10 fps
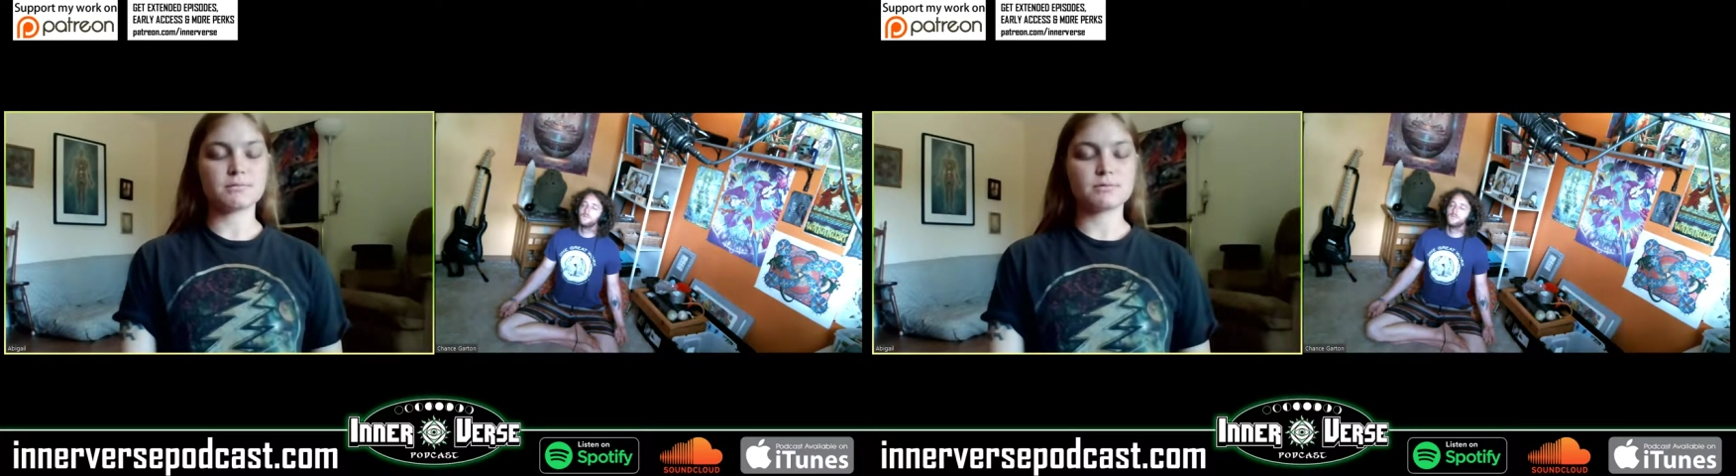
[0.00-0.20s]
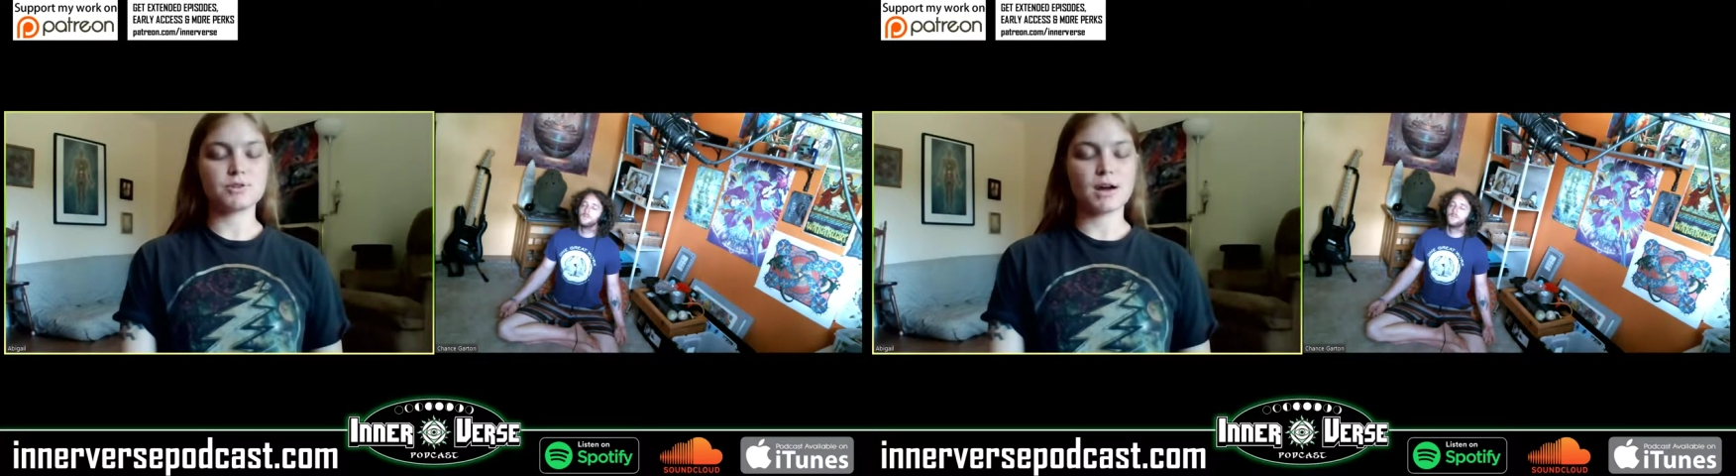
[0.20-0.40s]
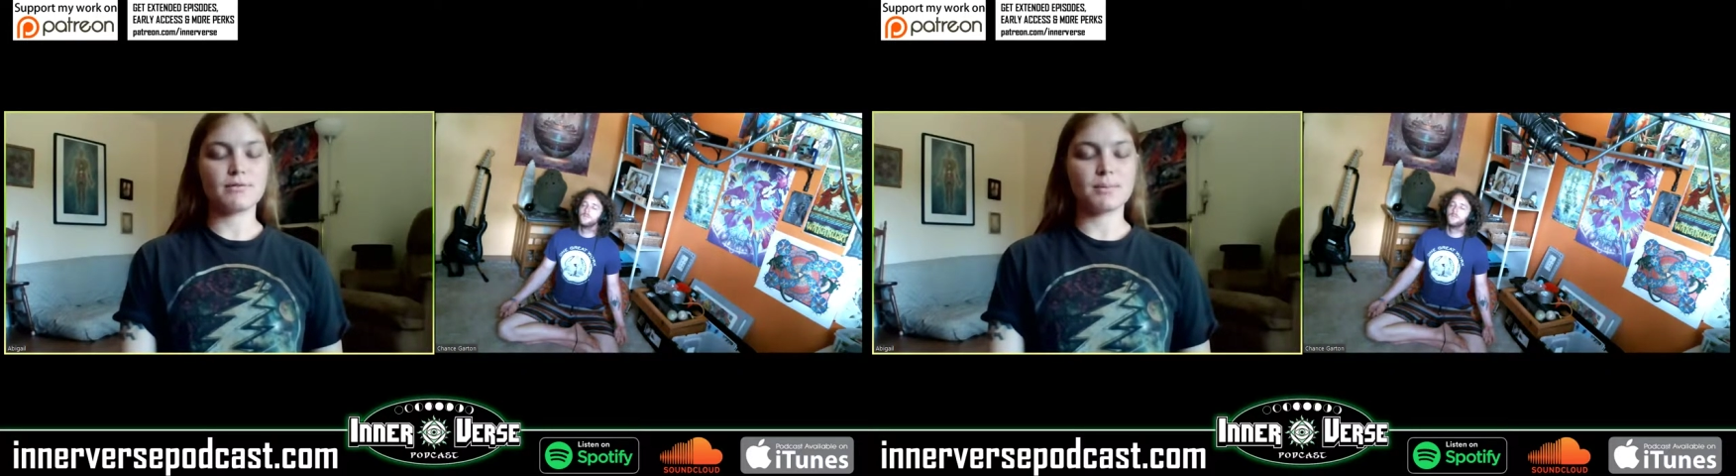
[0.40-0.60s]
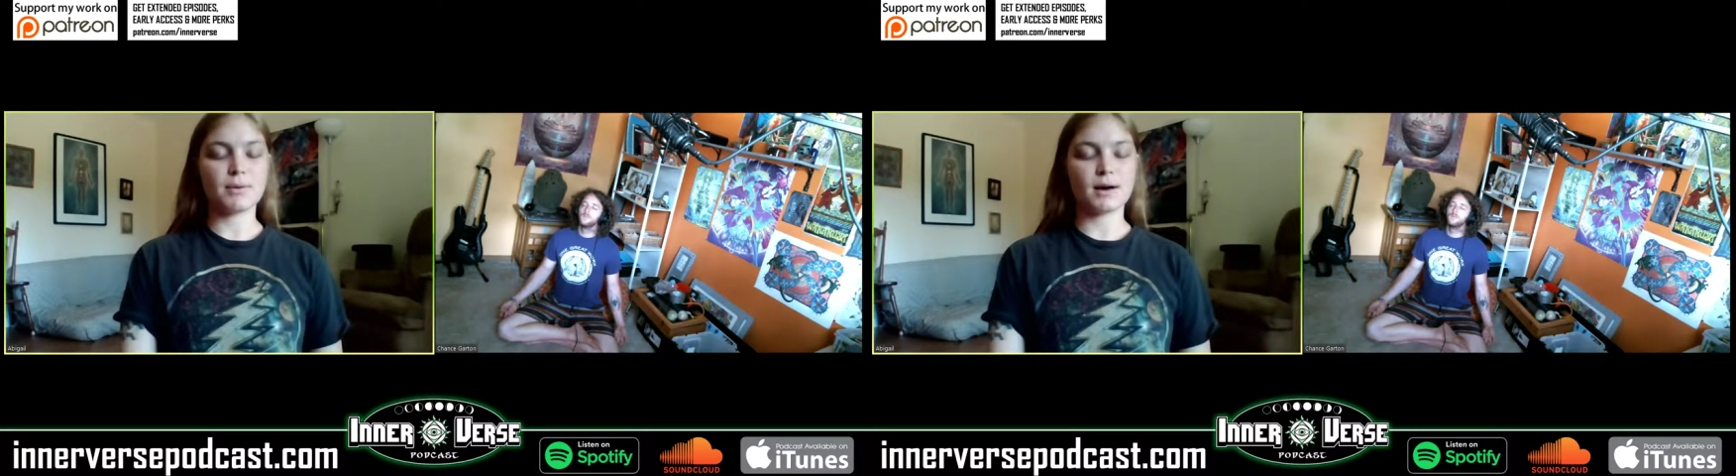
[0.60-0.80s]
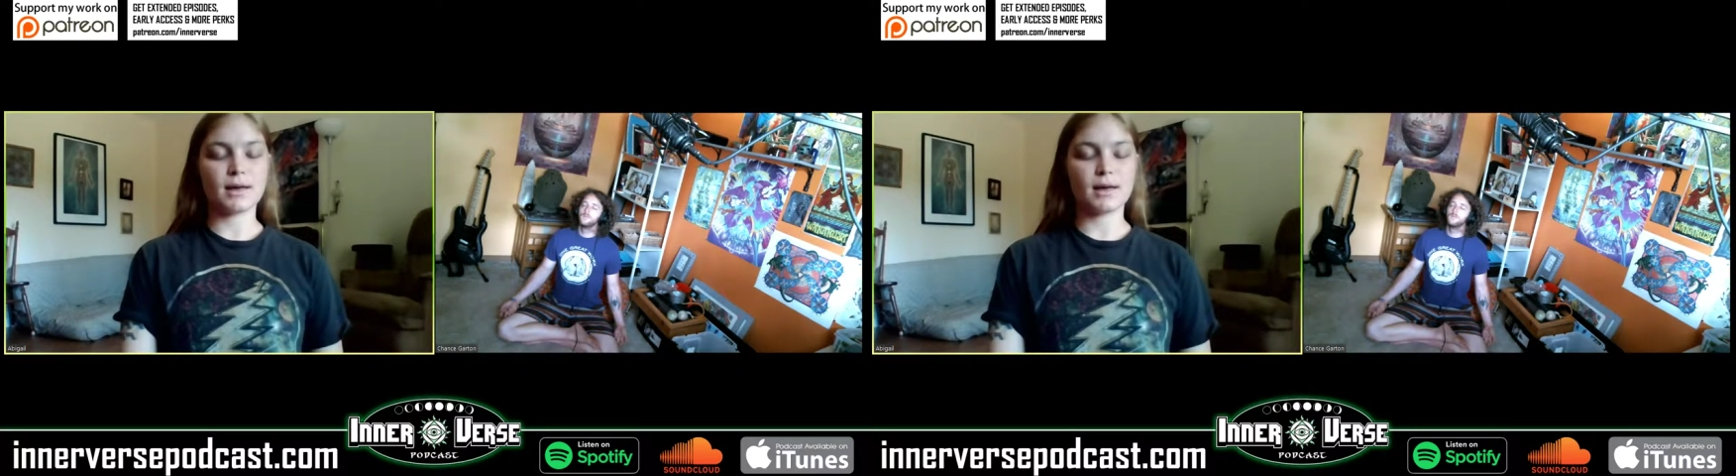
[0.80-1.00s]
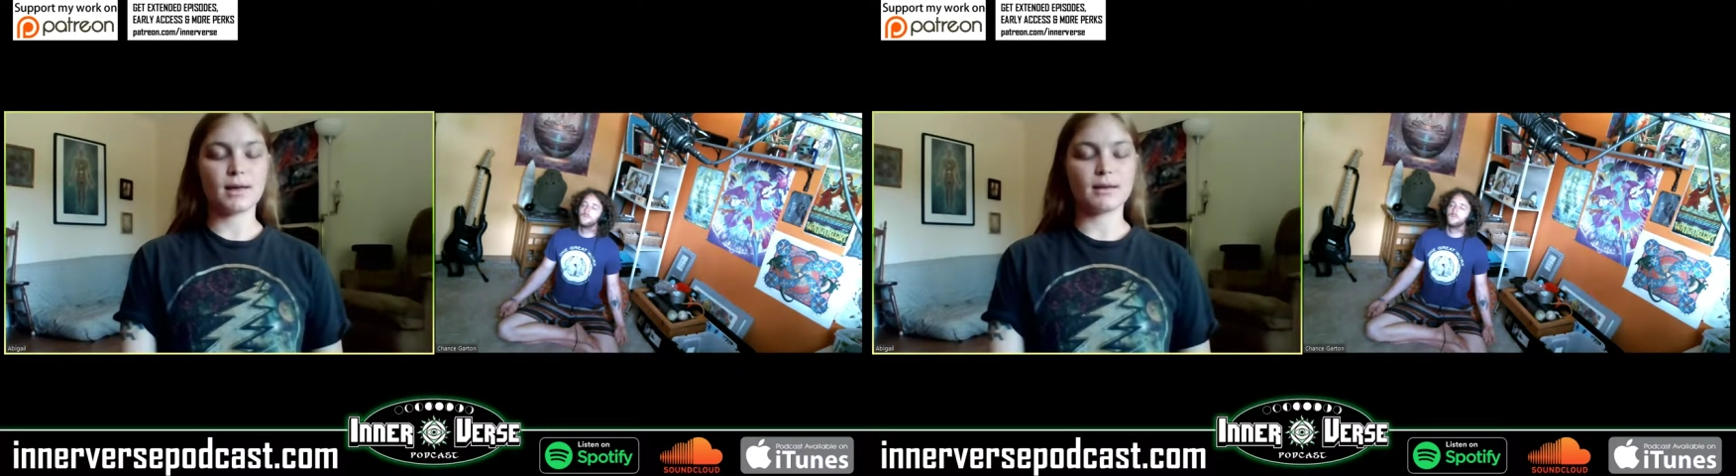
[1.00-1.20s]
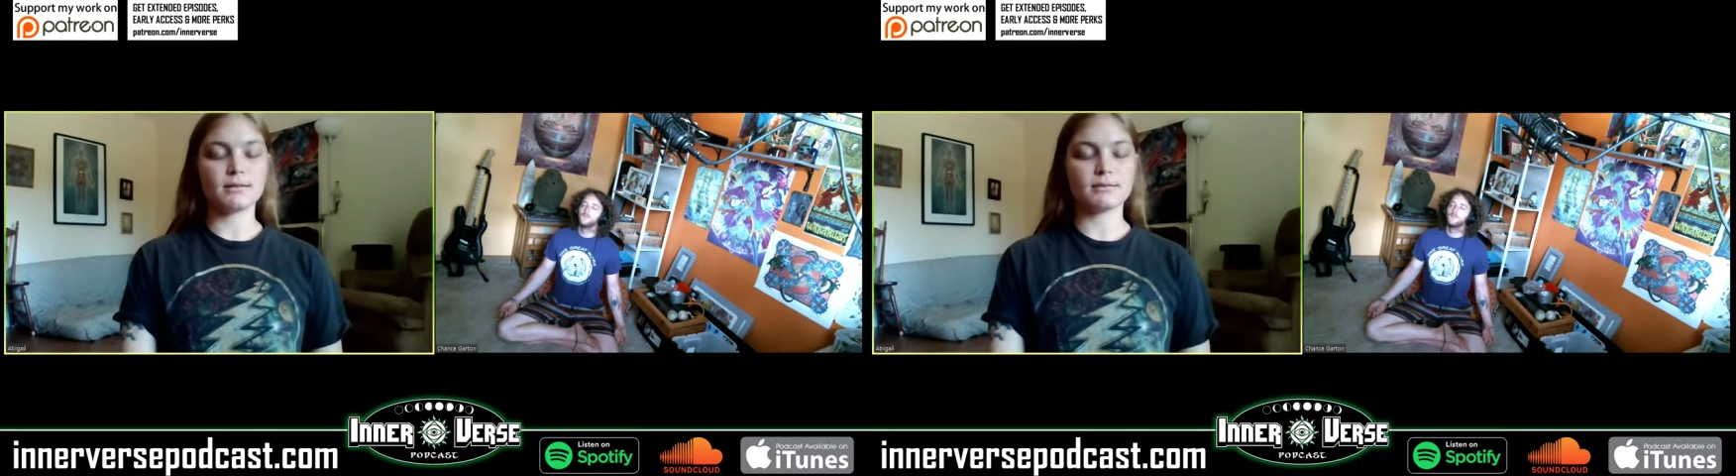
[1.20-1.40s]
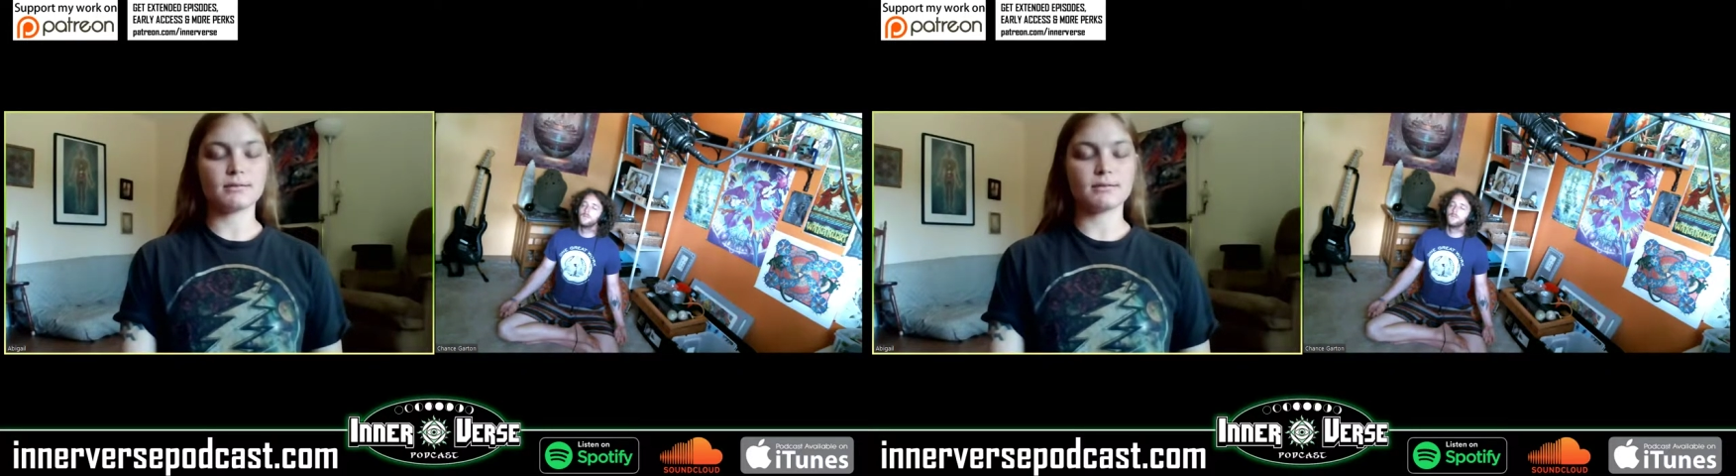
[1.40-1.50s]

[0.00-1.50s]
driving by,